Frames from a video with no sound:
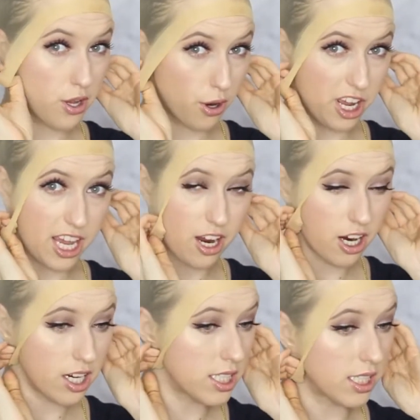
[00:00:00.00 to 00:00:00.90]
your
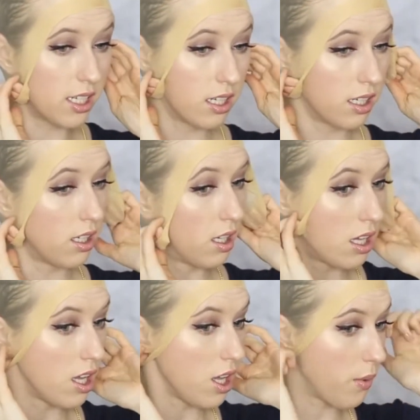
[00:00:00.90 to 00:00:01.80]
ears.
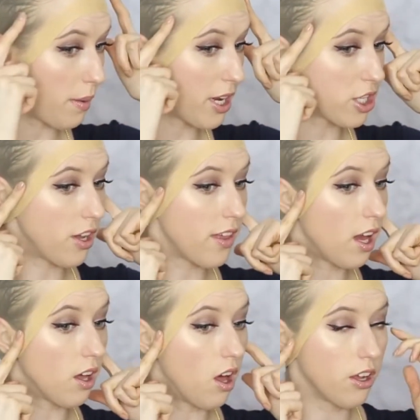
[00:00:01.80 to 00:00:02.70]
You want to make sure
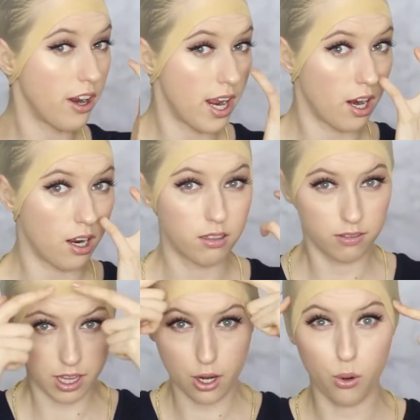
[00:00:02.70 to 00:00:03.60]
that all your hair,
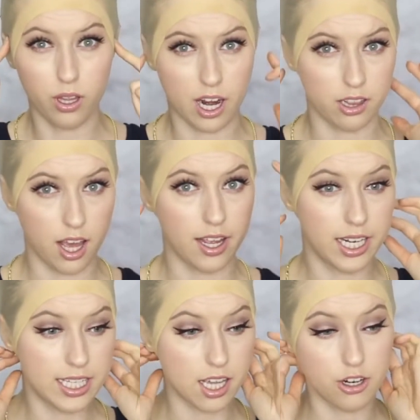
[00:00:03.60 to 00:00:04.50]
like your whole hairline,
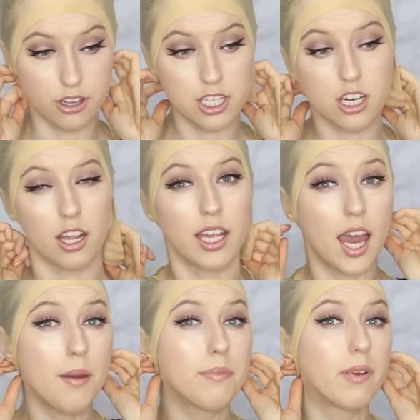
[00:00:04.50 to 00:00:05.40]
is under the stocking
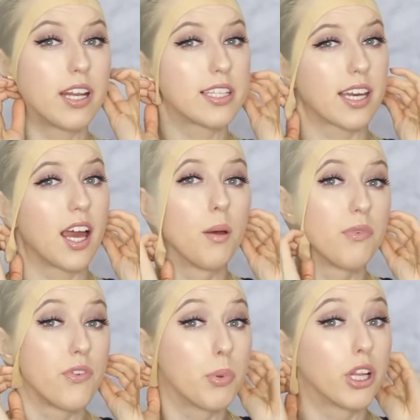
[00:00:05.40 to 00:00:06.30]
cap, and it's going to help
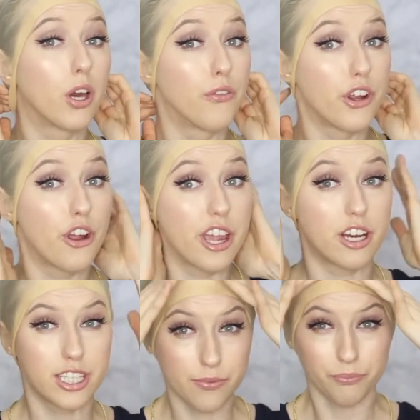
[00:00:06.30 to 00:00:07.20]
if you pull it over your
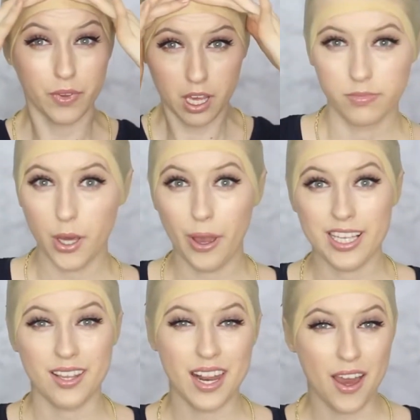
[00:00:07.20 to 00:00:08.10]
ears.
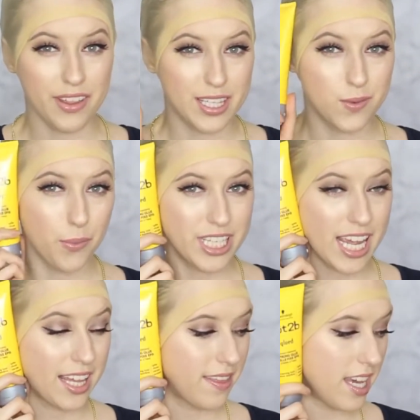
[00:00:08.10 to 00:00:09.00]
Okay, so now this is where we
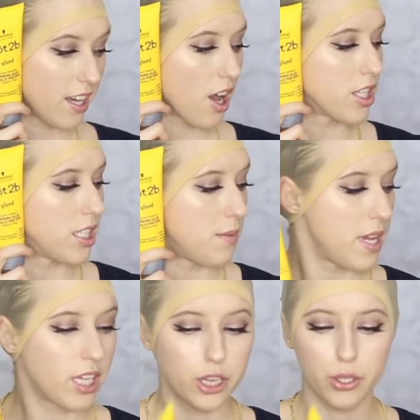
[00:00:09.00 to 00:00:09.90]
take the Got To
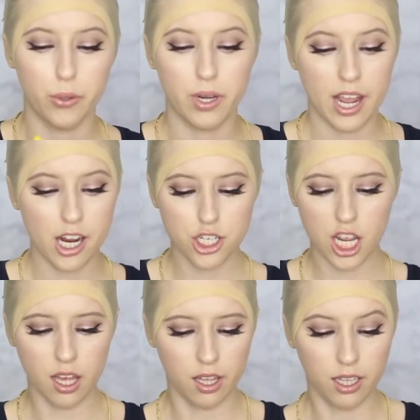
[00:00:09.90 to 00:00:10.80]
Be Glued hair
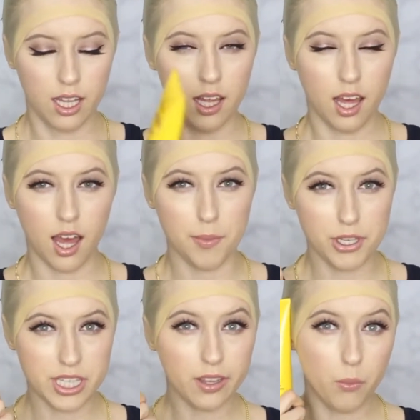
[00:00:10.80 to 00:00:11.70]
gel. I'm
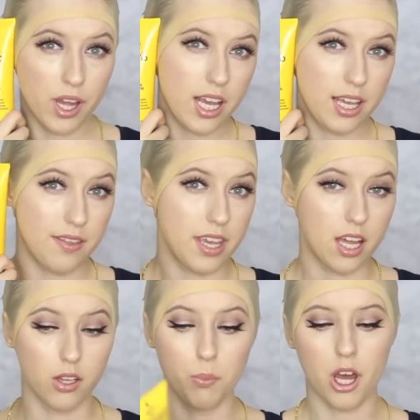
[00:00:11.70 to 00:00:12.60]
using the one in the
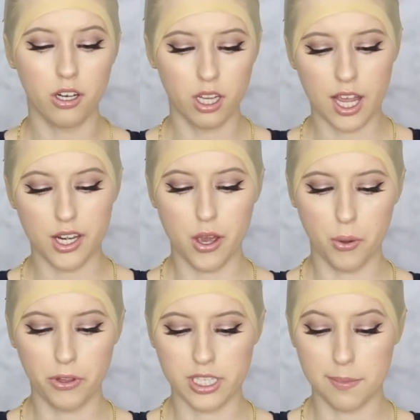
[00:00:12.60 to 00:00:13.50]
yellow bottle. I
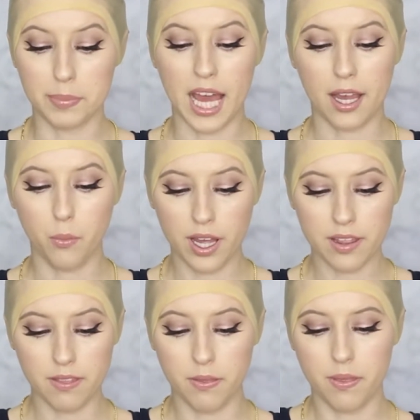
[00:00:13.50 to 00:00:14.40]
know there's a black
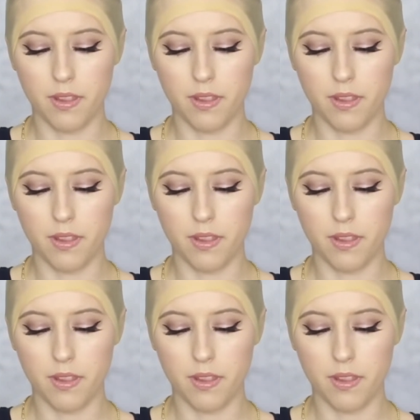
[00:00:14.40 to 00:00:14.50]
one